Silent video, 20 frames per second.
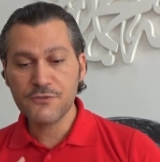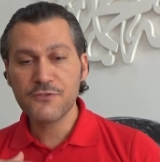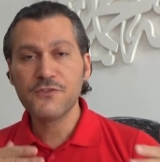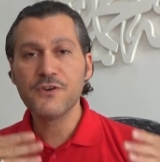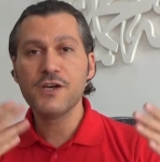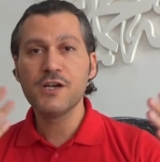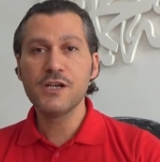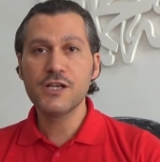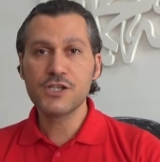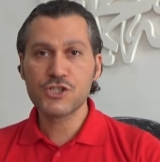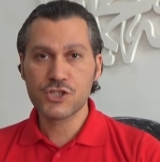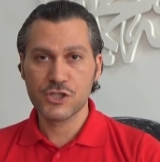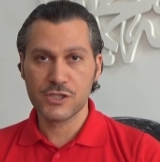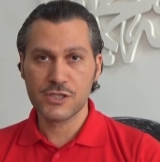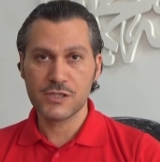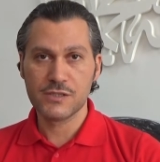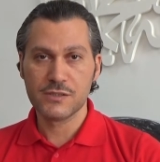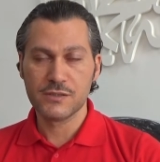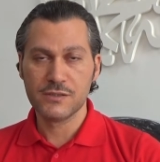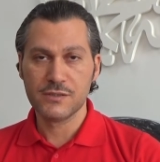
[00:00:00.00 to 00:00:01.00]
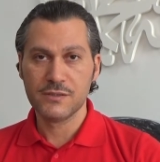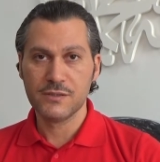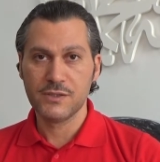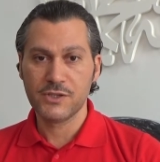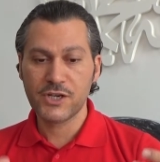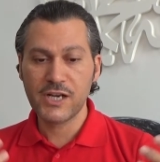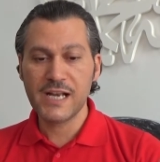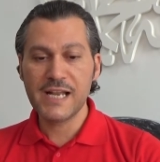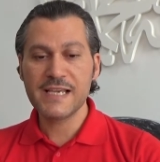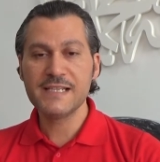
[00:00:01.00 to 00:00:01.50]
the furniture
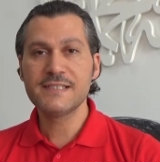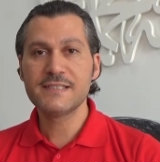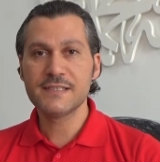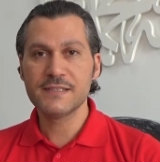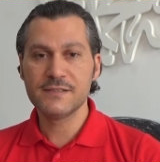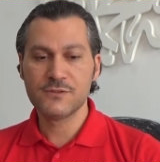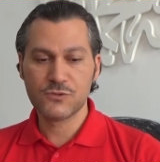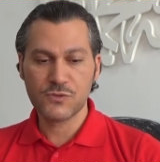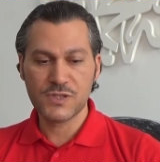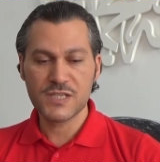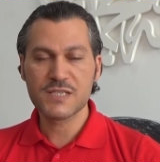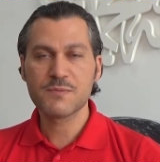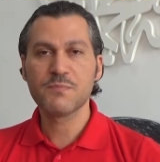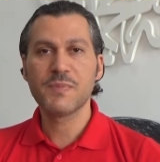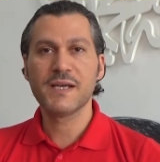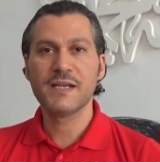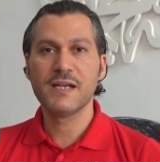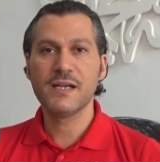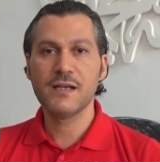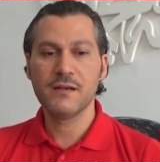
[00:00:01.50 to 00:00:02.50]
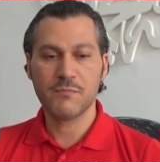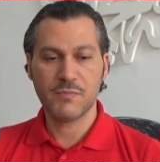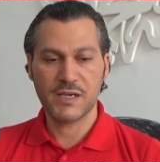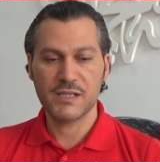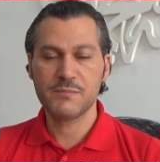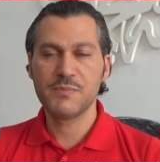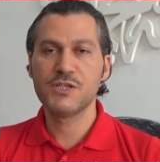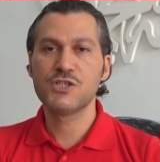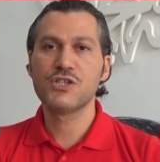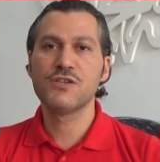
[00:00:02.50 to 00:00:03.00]
related to this panel
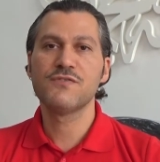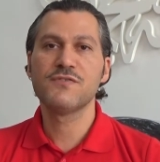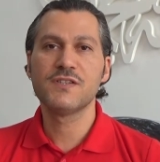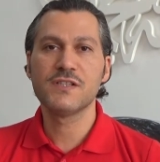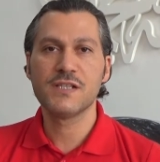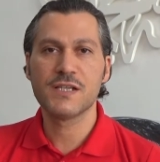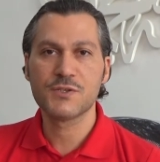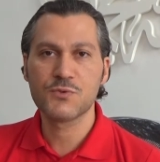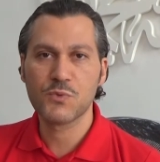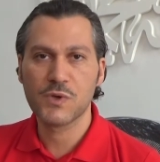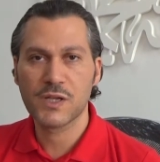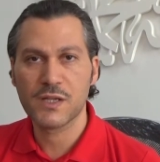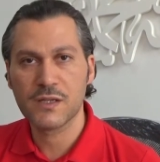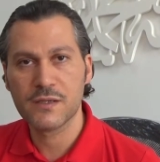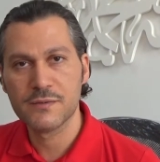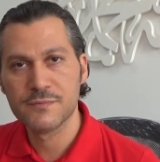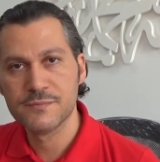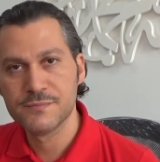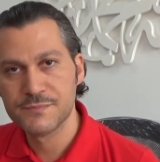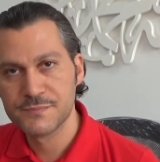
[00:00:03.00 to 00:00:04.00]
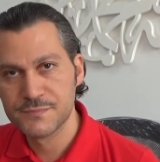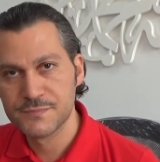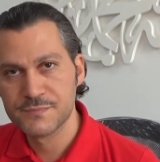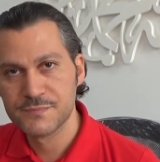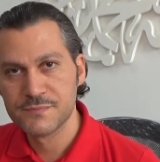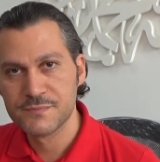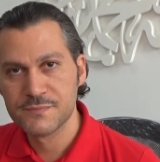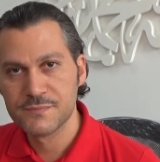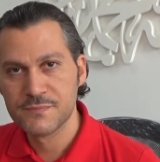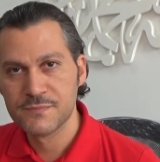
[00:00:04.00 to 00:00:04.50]
might be shifted as well.
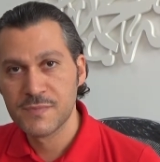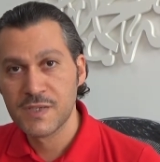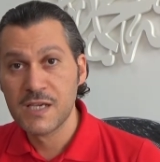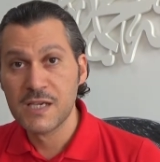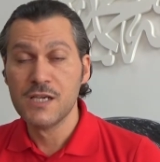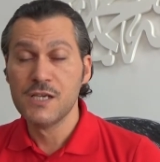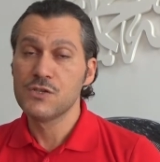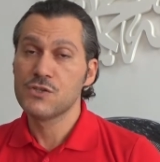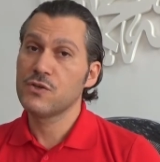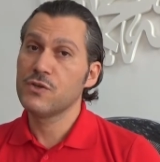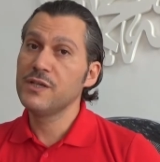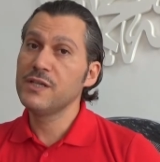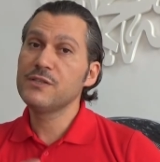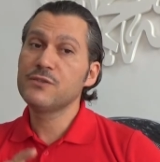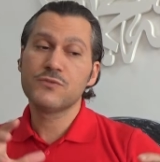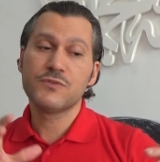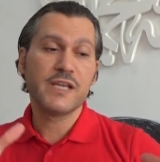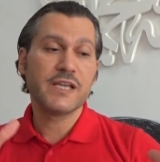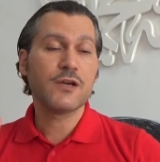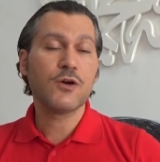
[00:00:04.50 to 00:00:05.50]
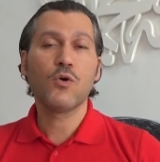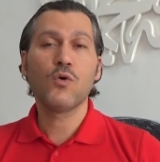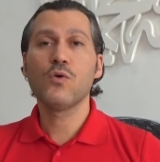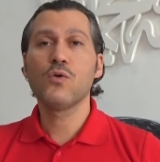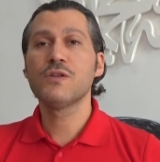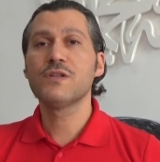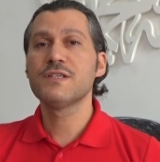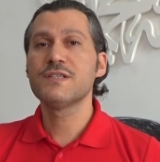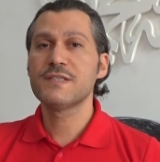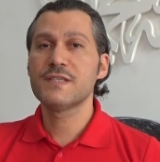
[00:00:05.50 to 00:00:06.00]
So you need to take
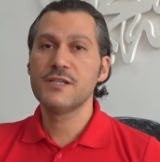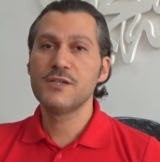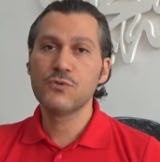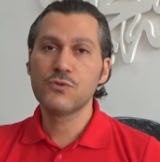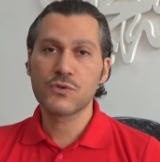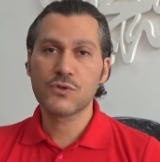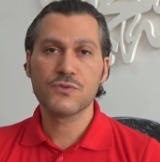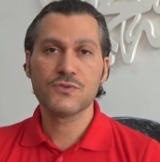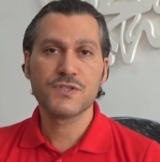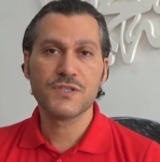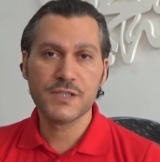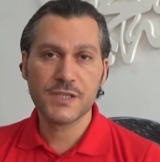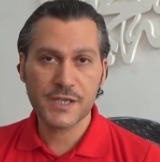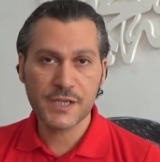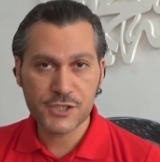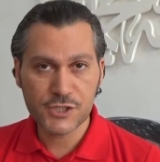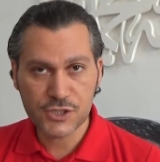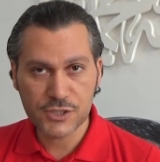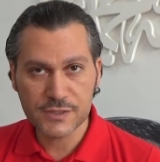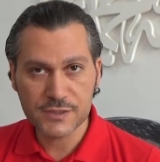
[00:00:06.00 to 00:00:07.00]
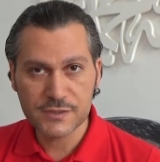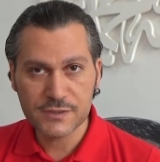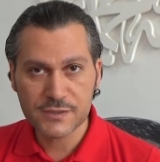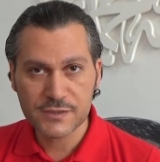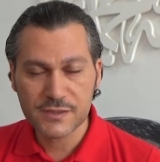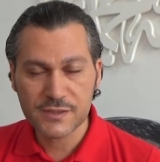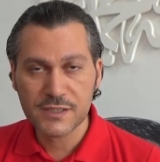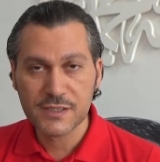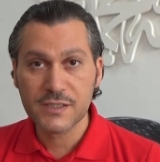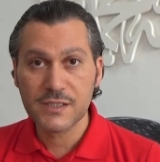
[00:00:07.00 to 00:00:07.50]
all this in your consideration
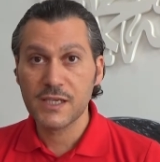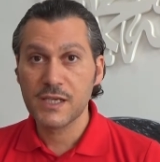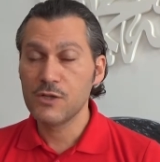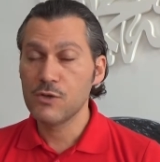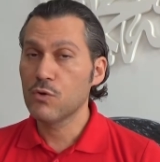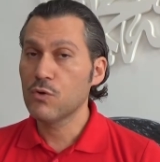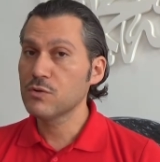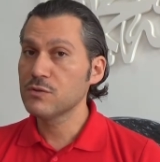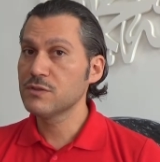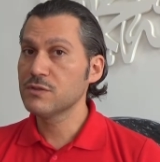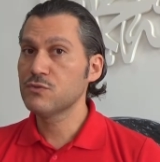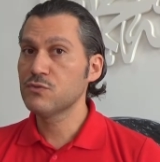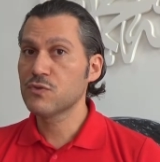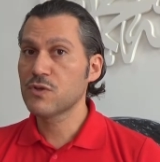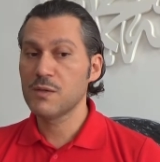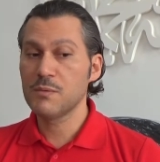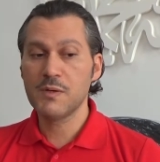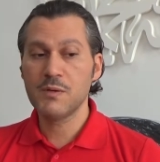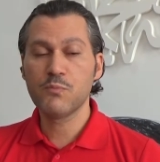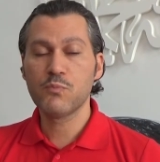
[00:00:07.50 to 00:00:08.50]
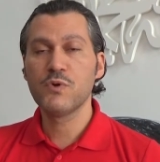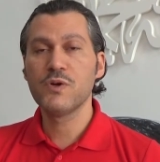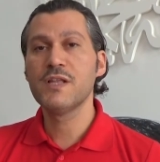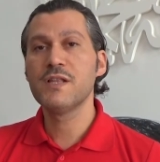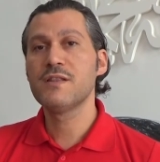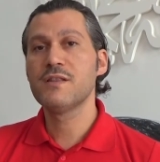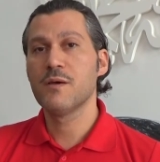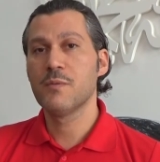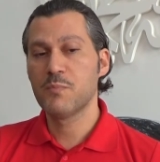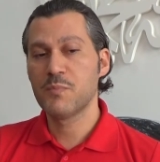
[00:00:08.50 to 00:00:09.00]
in order to come up
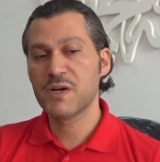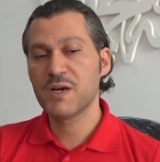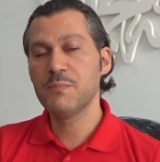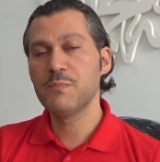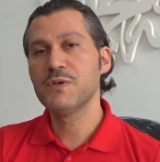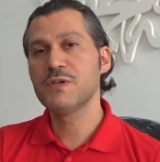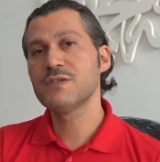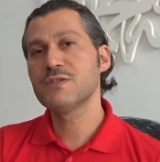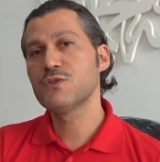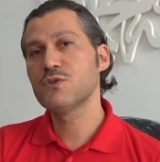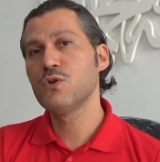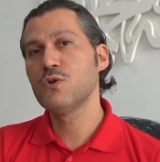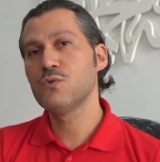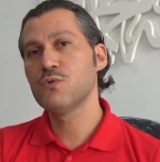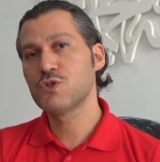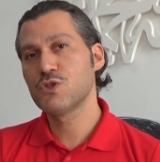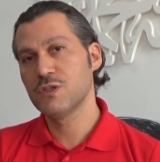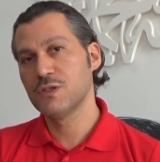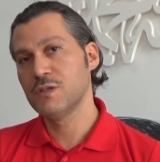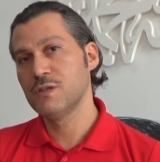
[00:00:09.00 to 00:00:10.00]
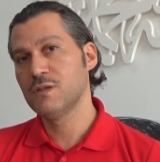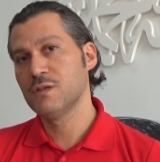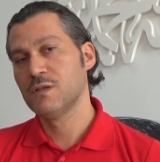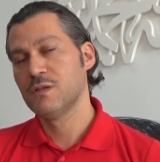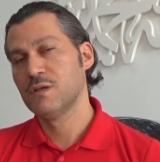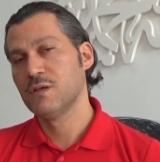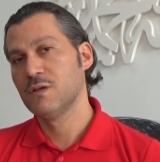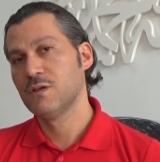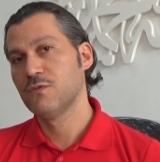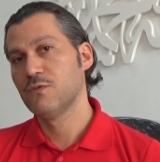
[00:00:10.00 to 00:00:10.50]
with a proper solution
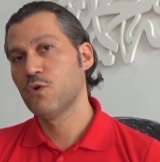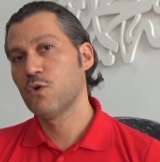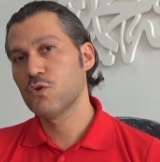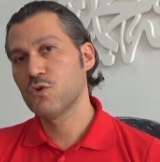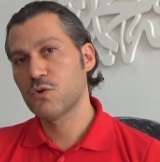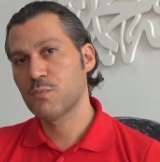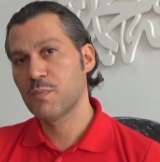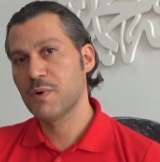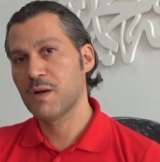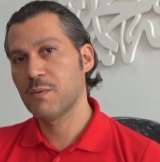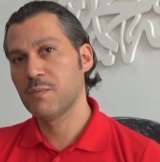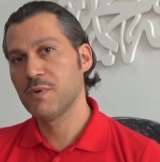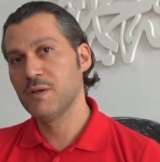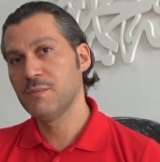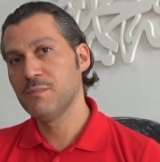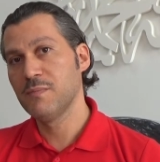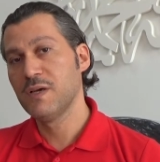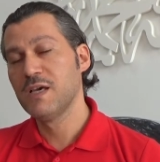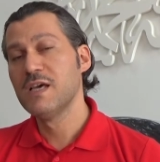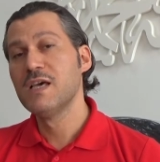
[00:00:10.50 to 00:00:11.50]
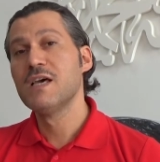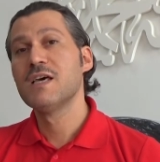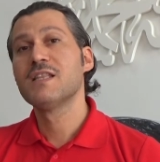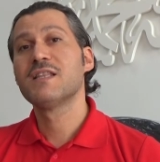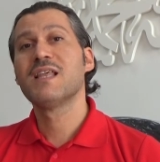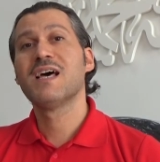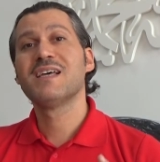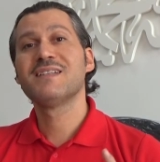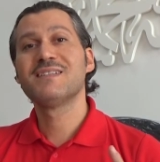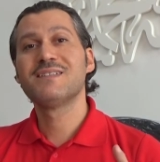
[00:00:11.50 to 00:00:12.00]
for your problem
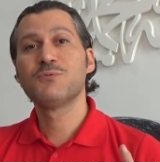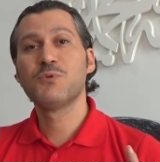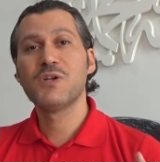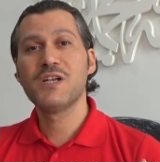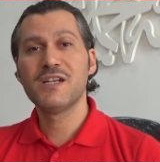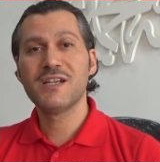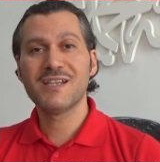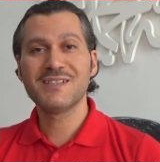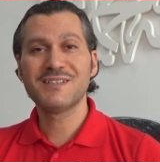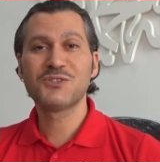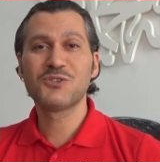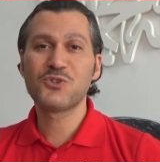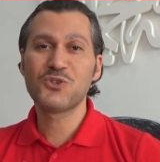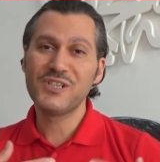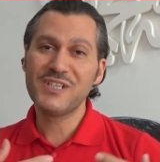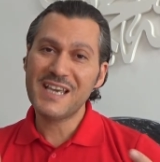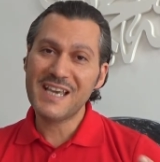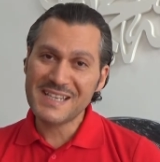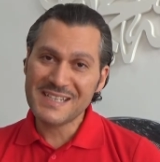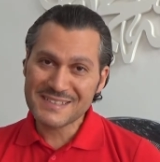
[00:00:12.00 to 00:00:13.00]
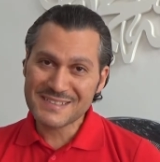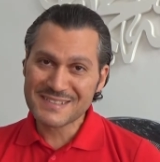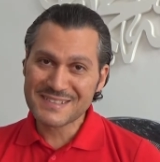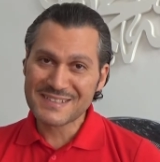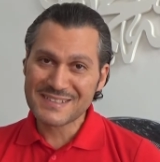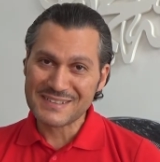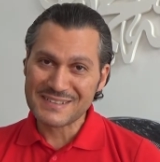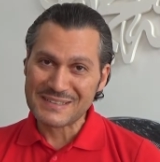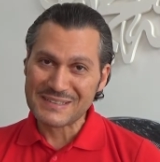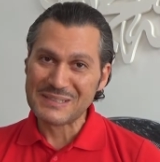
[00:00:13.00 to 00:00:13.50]
that will not
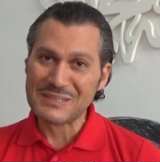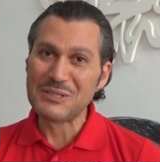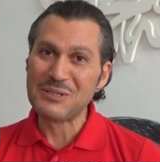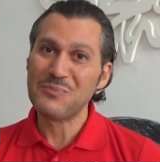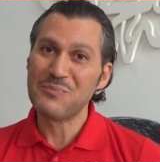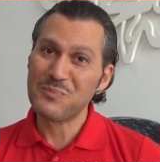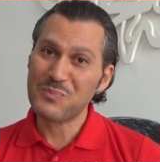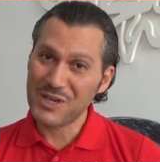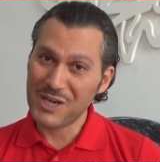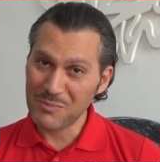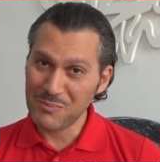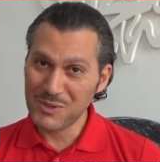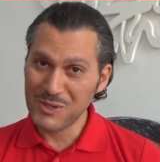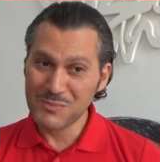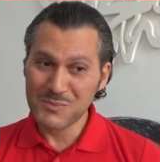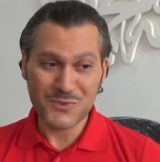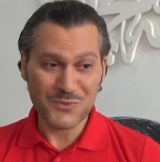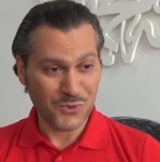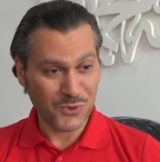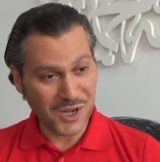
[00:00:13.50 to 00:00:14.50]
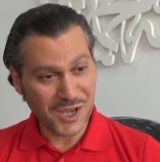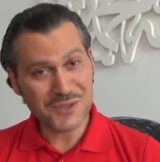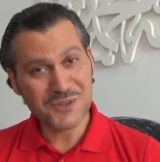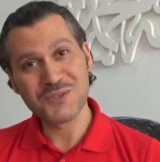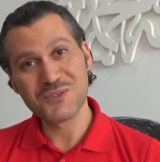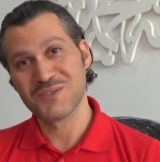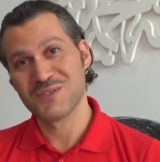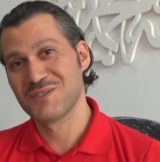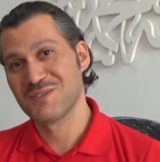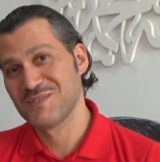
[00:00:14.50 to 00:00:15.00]
create problems for
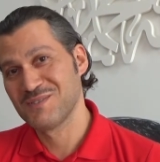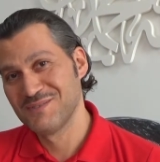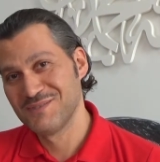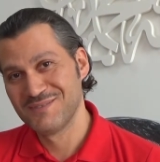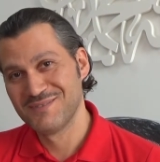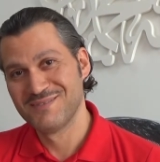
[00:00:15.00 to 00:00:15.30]
others.